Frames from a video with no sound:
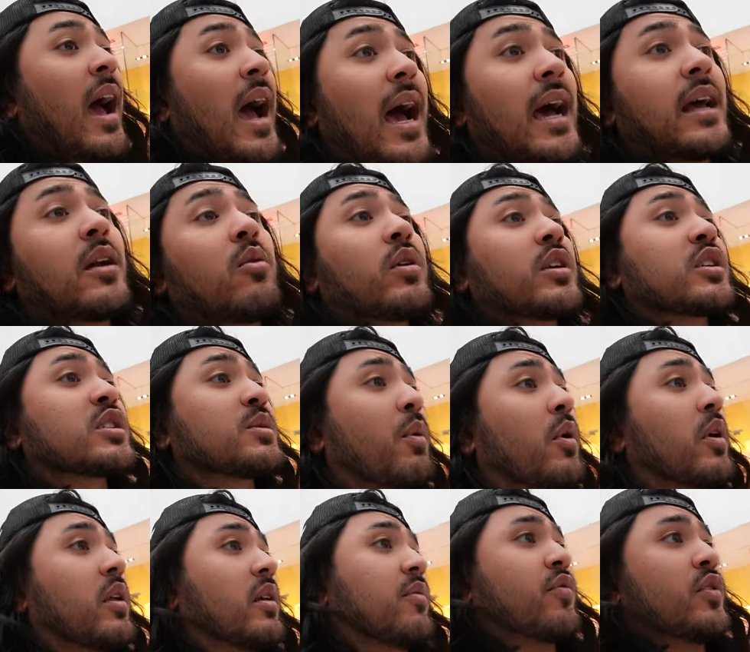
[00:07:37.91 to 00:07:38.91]
I don't want to
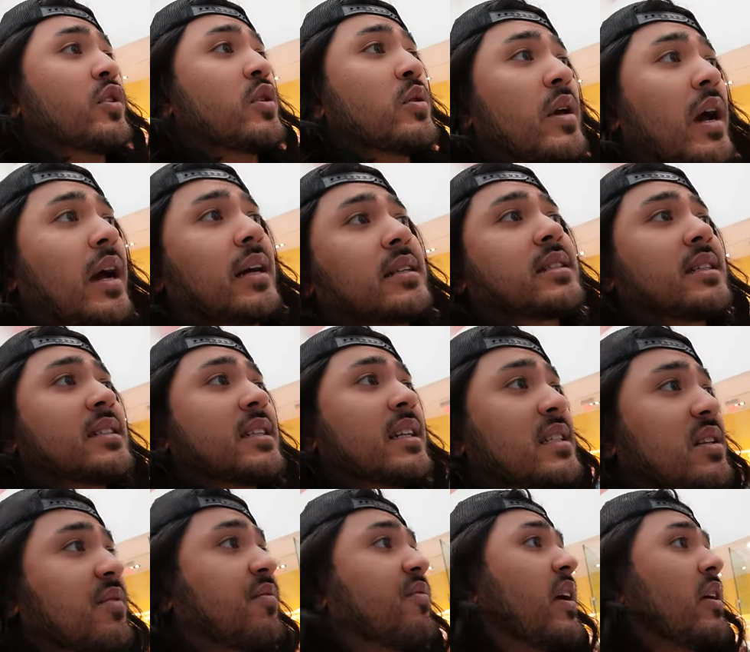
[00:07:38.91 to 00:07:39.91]
spoil it for you guys because it
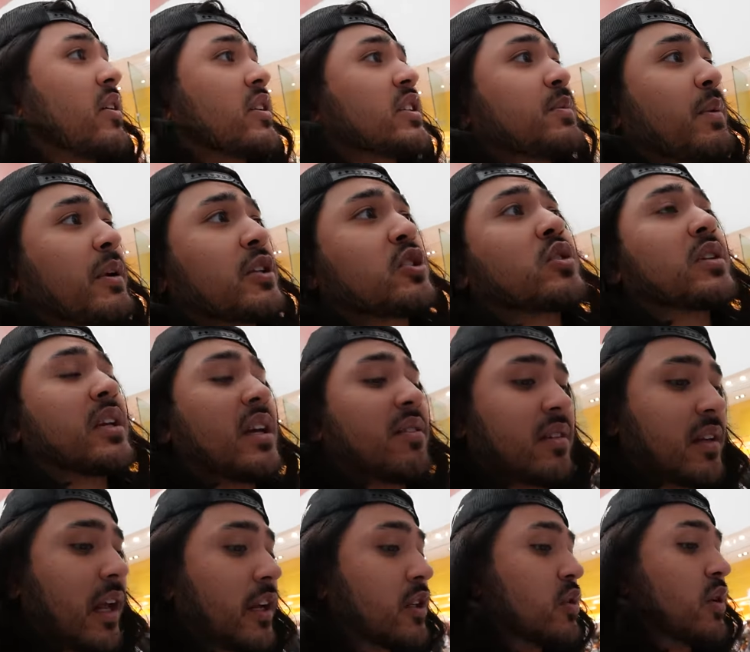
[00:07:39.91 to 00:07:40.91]
is a very special gift
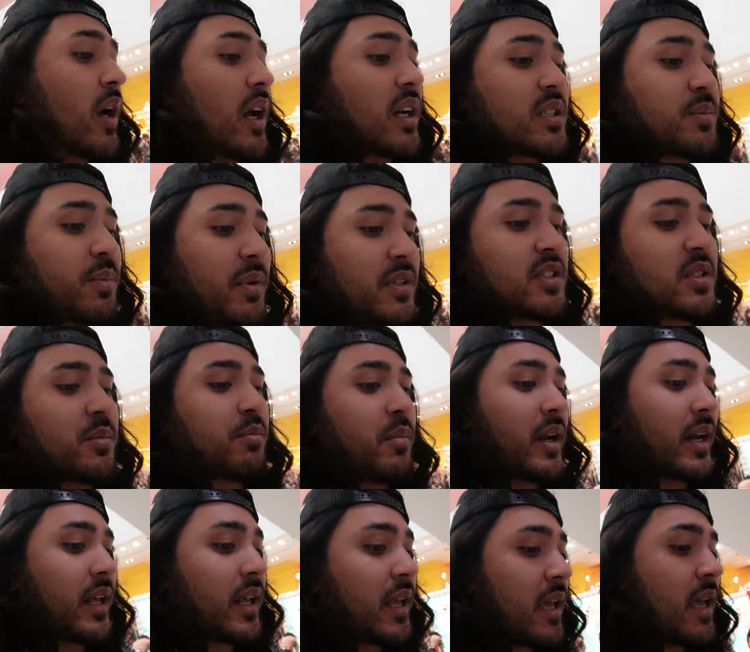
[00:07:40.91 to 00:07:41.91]
and I do gotta spend some
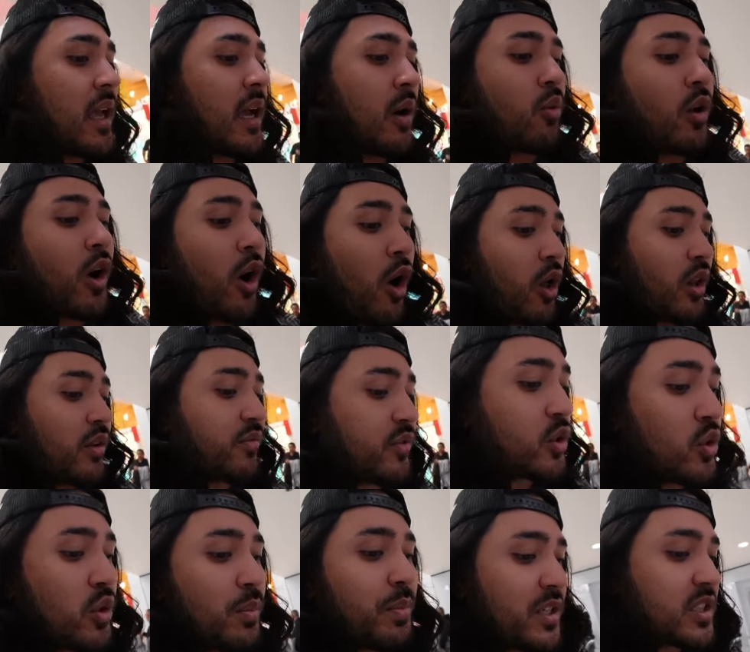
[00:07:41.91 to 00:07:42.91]
money. I want all of
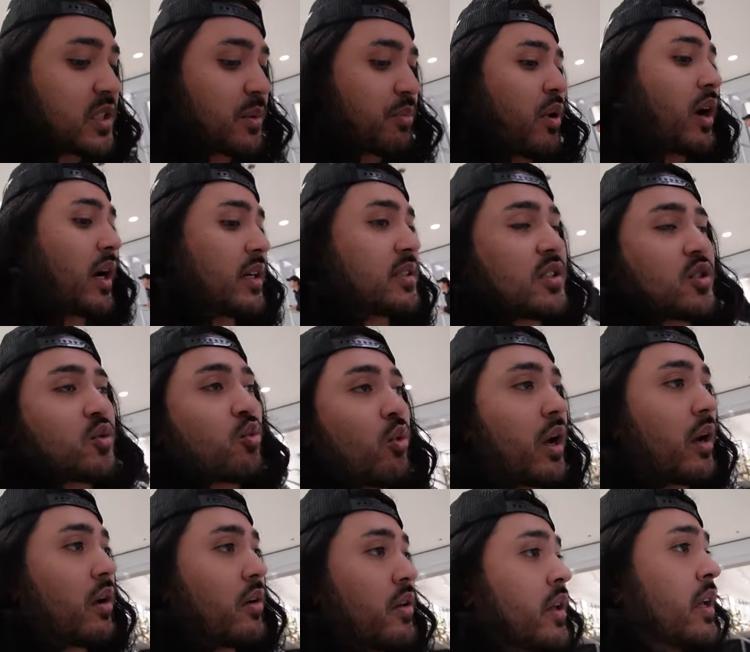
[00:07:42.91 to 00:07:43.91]
you to be surprised as
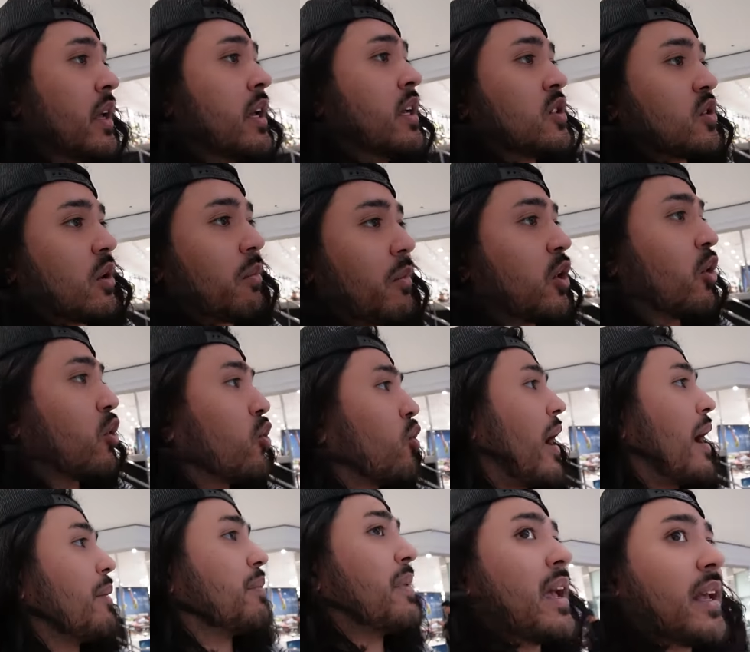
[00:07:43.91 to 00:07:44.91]
well. So I'm gonna go
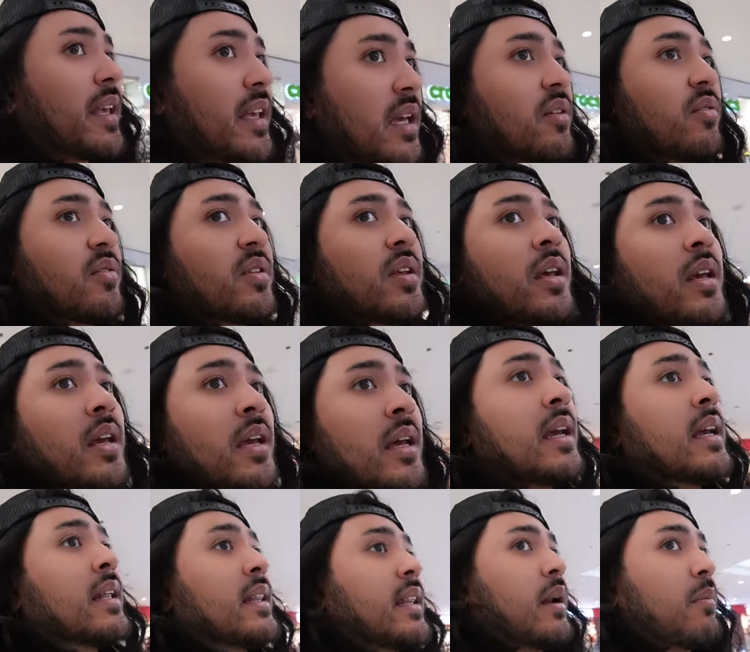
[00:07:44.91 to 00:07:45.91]
grab that gift
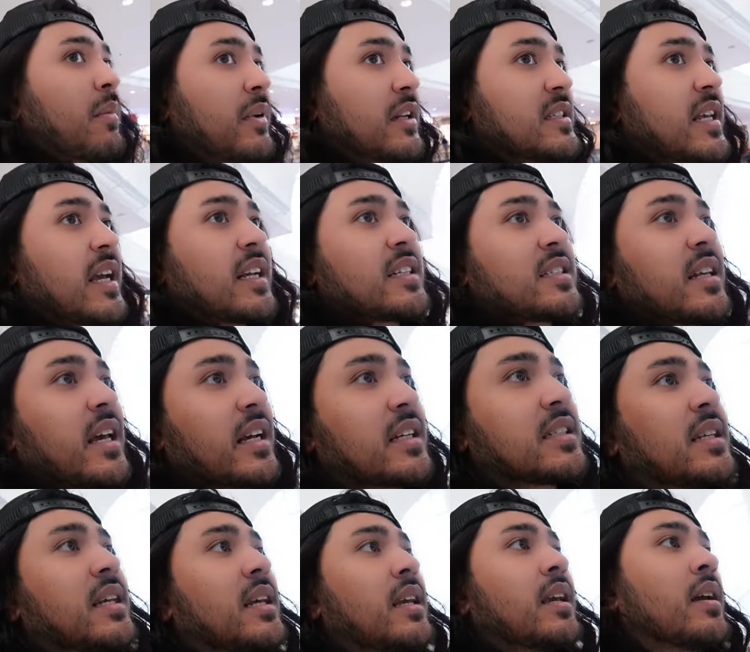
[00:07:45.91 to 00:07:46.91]
and I'm gonna text
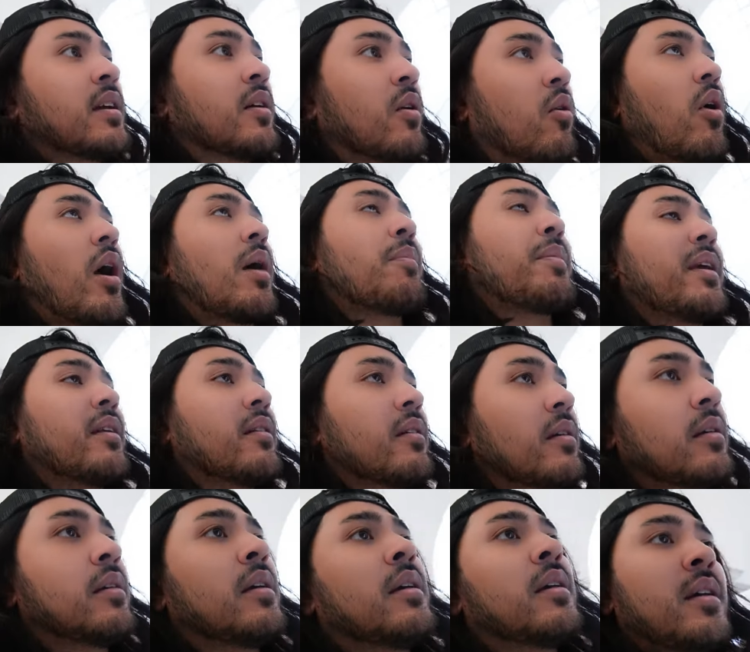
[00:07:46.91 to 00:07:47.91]
Lexi, or I mean,
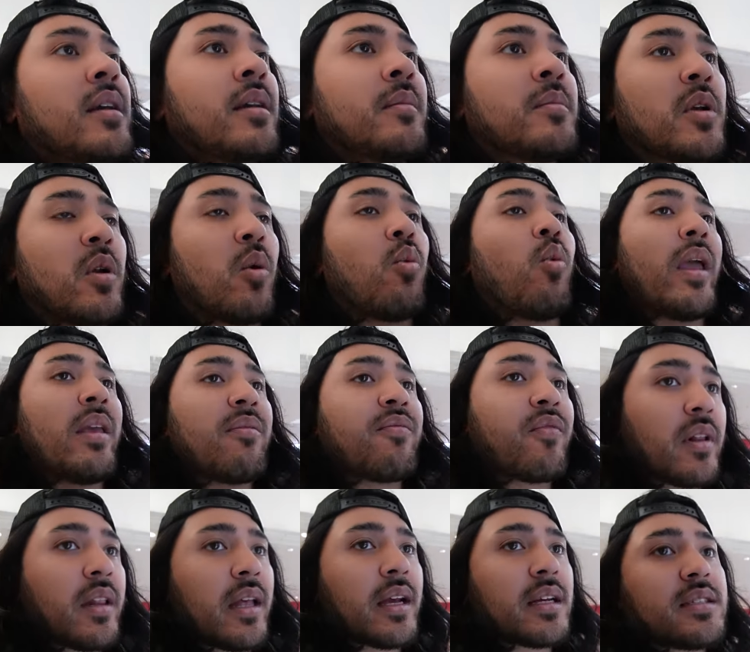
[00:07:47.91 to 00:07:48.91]
I'm gonna wait
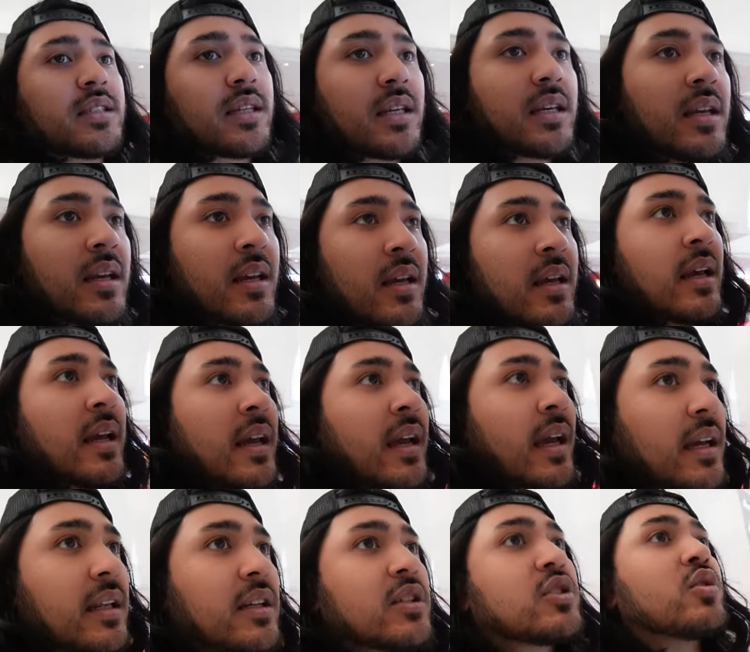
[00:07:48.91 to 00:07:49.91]
for Lexi.
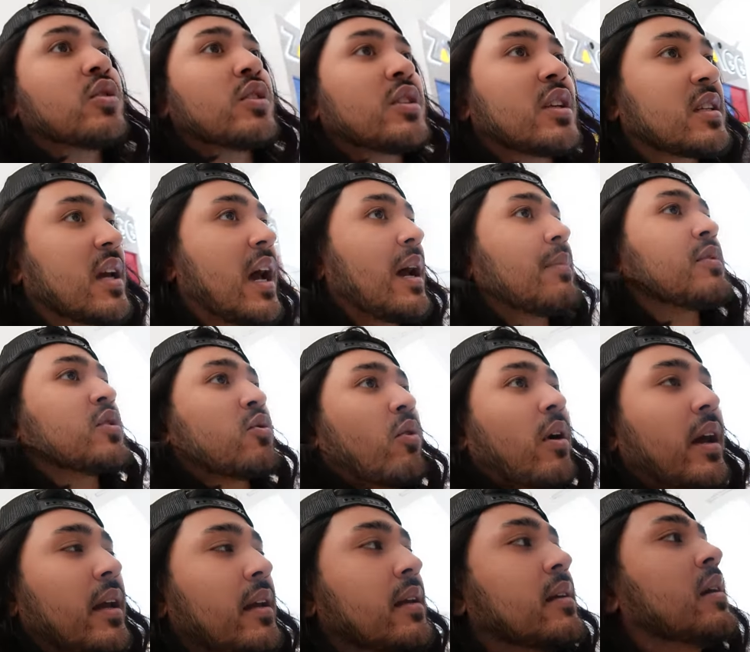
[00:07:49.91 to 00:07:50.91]
And as soon as the time is
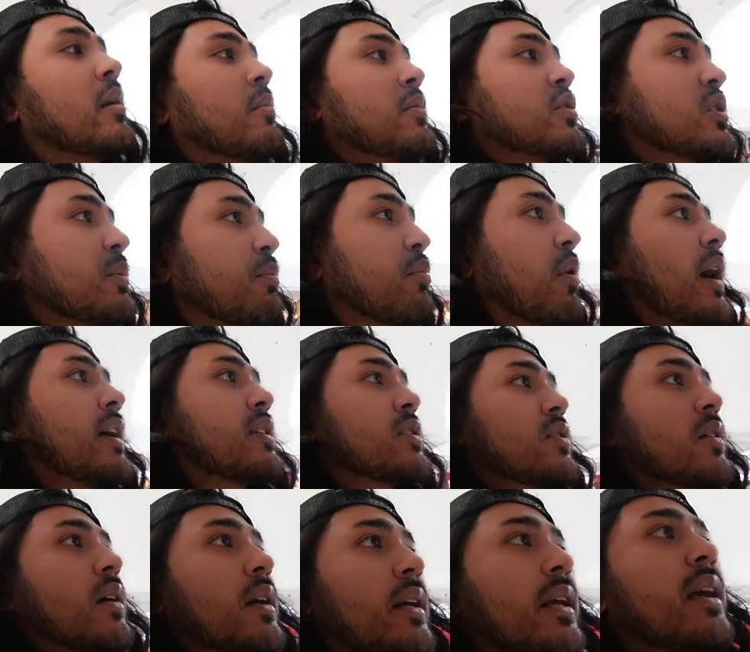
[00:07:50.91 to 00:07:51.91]
right, I'm gonna surprise
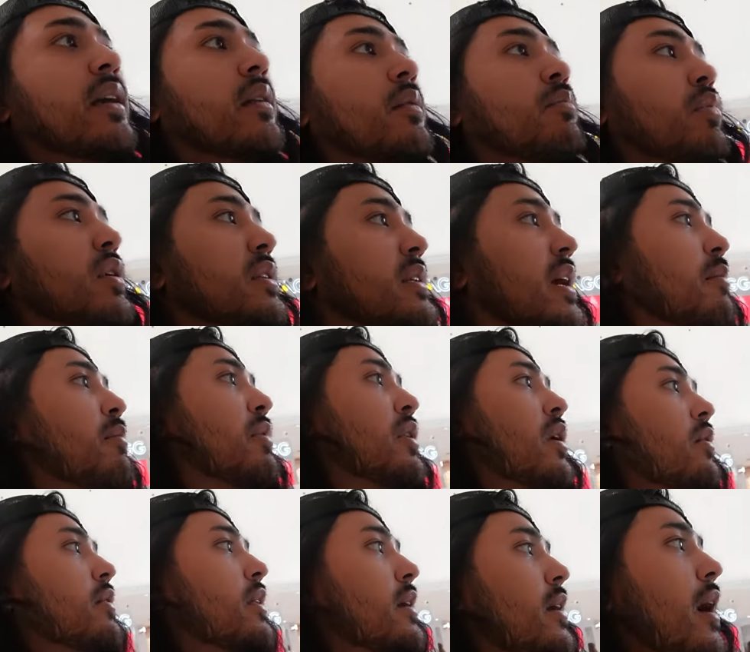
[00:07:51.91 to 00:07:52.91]
her. Again, put down
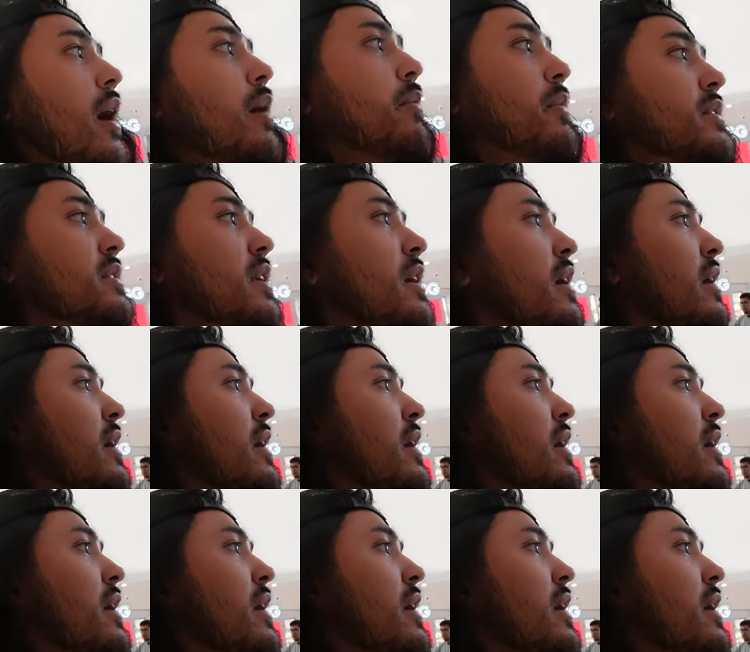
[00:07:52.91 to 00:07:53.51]
below in the comments.